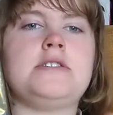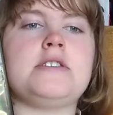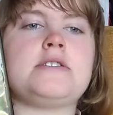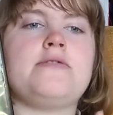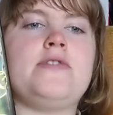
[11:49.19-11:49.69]

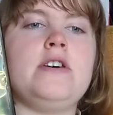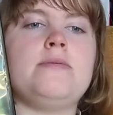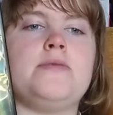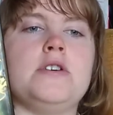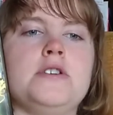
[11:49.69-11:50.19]
Disney
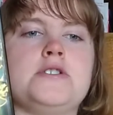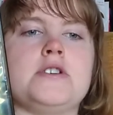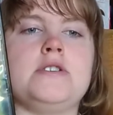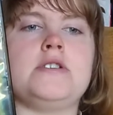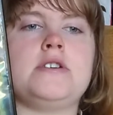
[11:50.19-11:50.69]
film
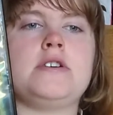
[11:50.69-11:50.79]
version,